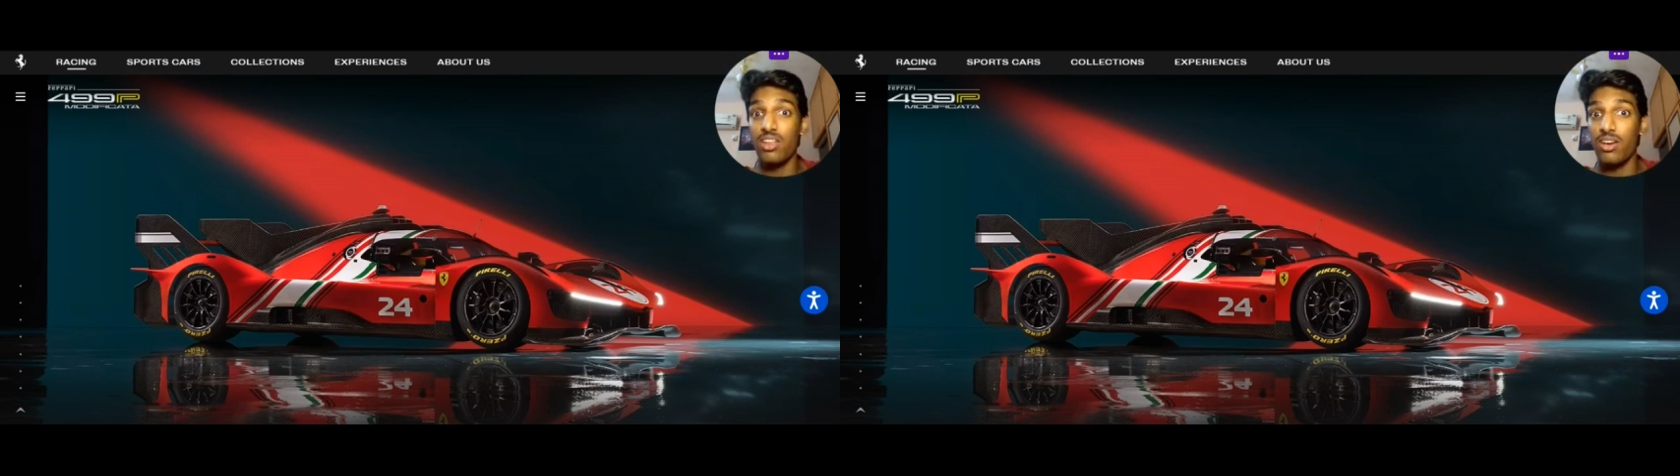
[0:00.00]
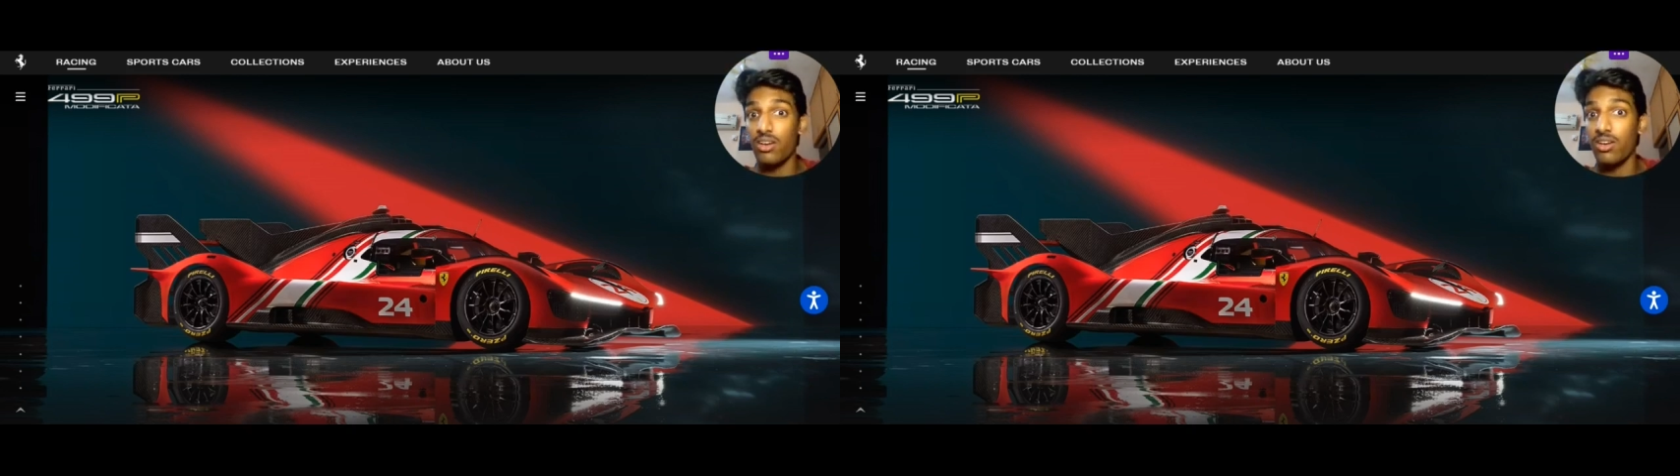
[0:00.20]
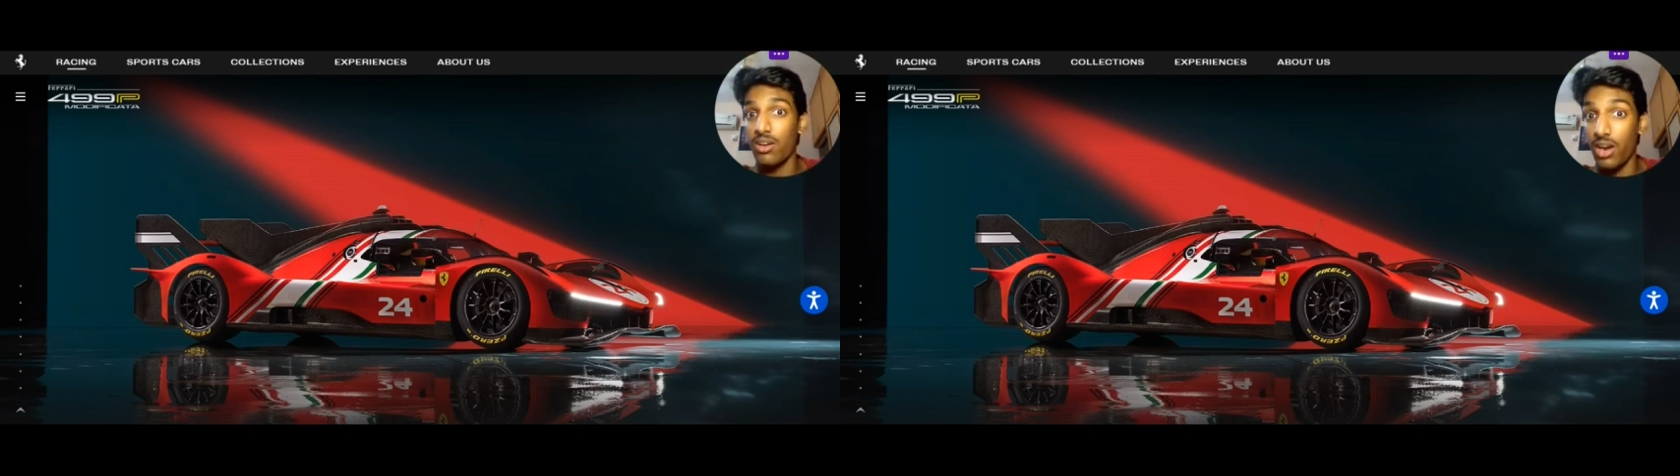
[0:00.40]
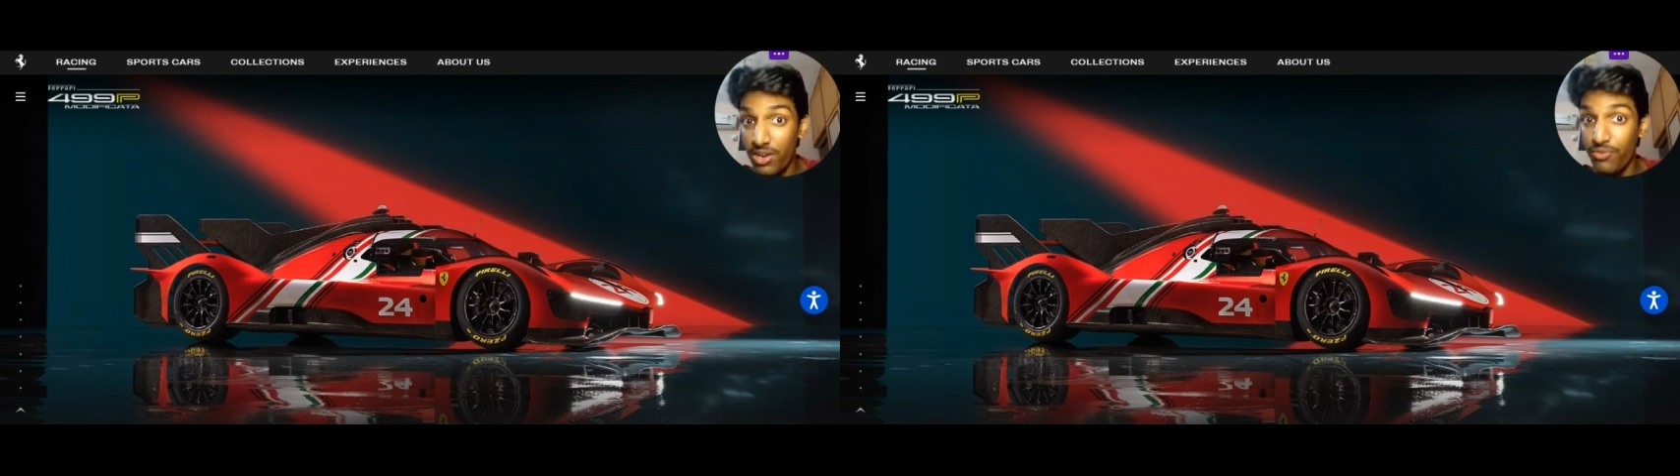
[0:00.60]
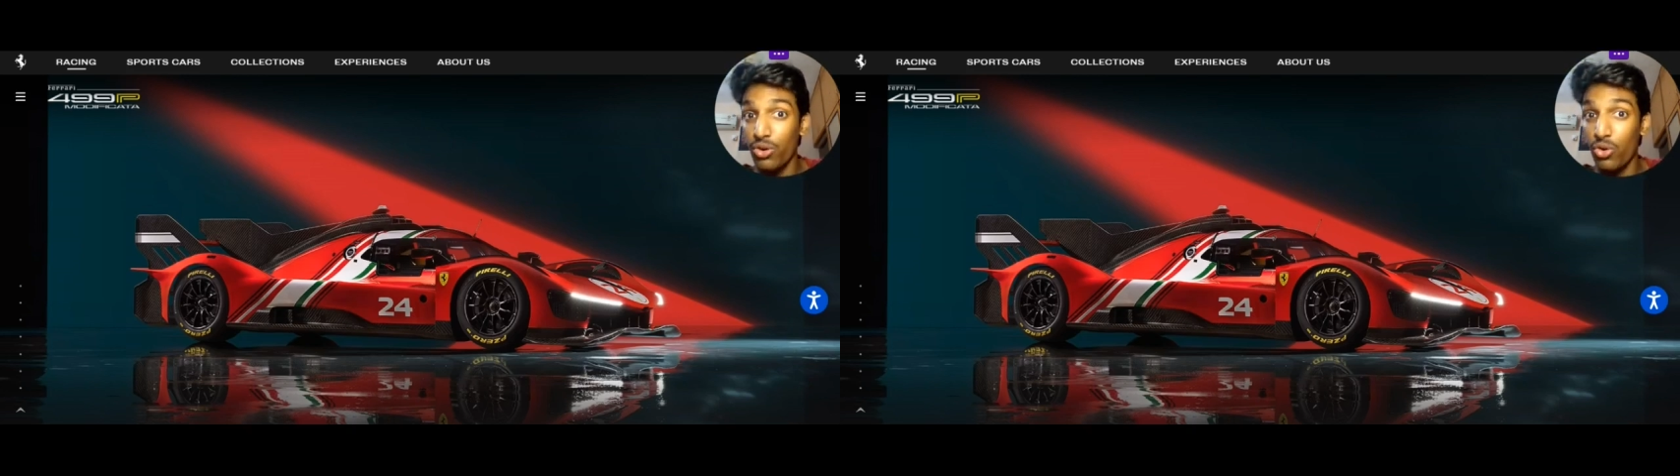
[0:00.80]
the
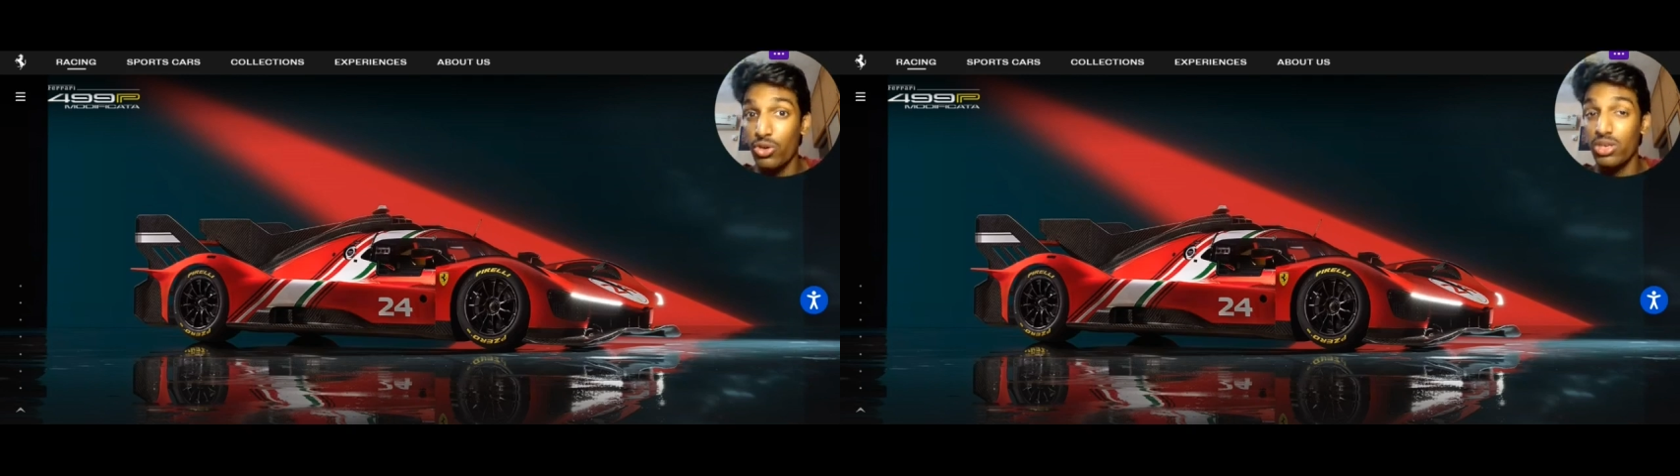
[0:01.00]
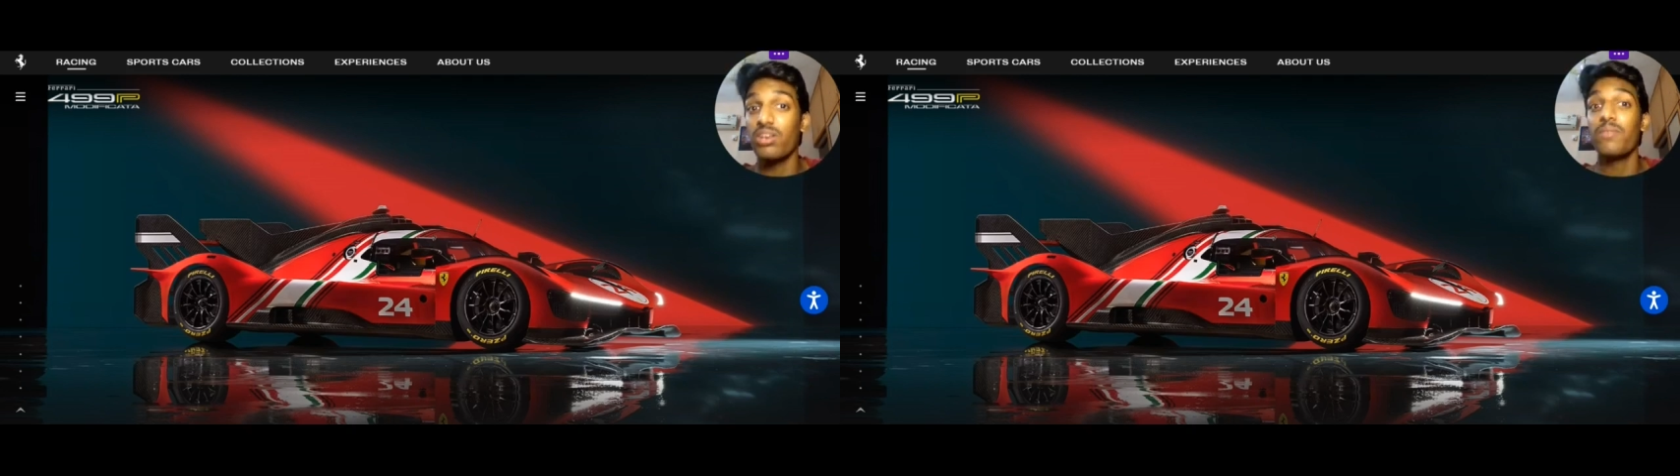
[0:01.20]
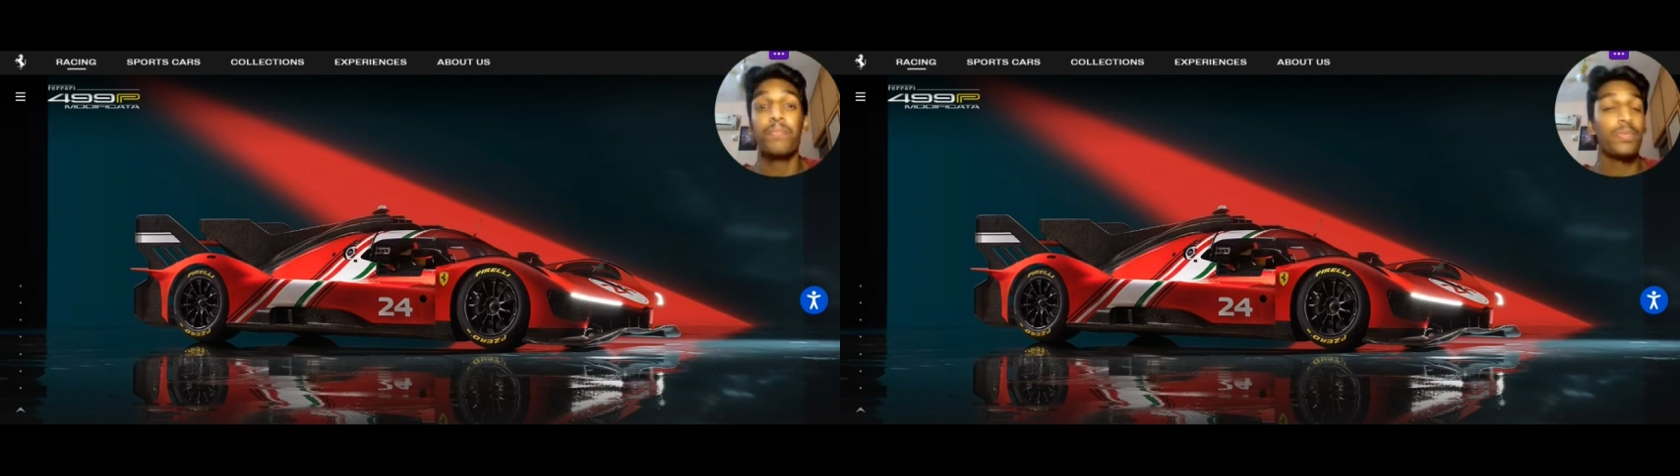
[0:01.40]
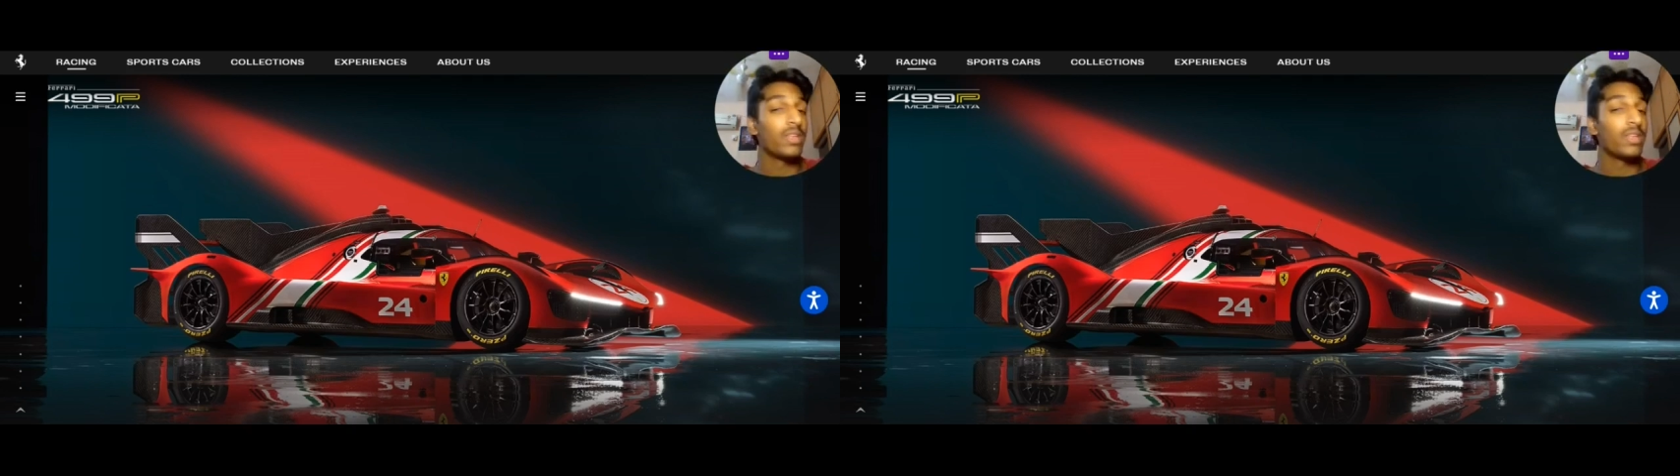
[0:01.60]
rightful owner